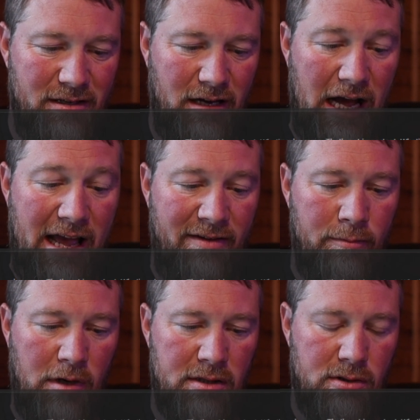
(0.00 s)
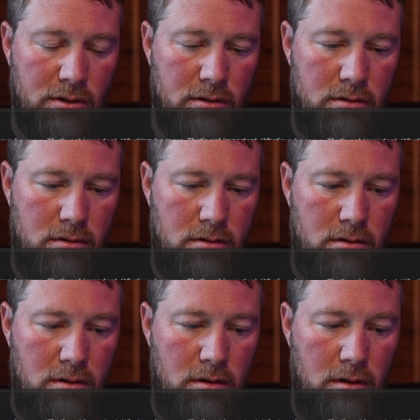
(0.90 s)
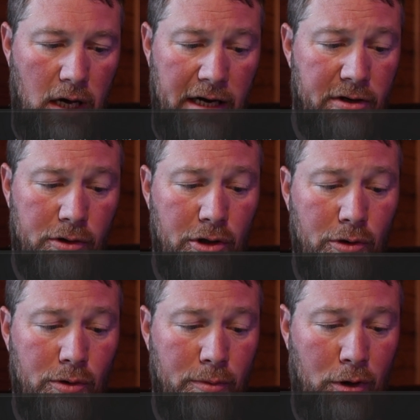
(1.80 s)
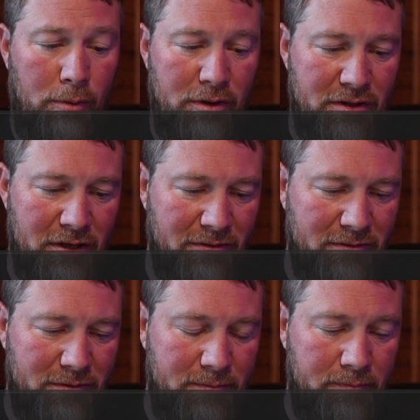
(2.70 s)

I have muscle. I don't know the purpose of.